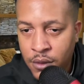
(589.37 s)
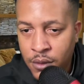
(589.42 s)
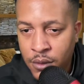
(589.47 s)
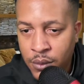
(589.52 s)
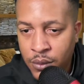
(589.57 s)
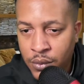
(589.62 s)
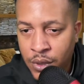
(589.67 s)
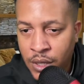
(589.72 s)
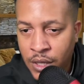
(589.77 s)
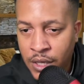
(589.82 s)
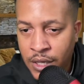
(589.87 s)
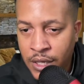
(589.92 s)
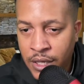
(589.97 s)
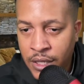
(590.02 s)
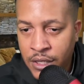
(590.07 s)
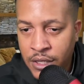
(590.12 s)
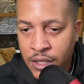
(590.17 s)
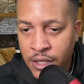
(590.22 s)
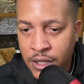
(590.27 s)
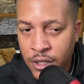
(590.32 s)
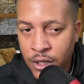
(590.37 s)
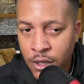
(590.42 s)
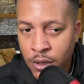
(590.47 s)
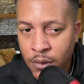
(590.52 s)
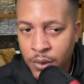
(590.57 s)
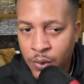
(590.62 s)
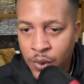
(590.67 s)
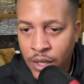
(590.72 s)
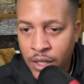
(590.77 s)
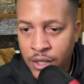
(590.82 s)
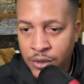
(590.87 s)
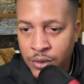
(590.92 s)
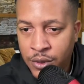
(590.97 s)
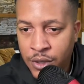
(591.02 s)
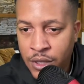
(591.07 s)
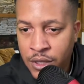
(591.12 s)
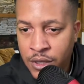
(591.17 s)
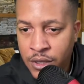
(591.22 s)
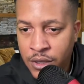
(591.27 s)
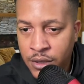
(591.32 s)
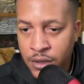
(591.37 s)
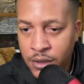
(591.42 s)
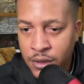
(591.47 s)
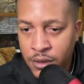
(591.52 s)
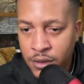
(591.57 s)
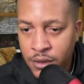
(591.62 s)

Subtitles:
Brian H says Kobe White threes.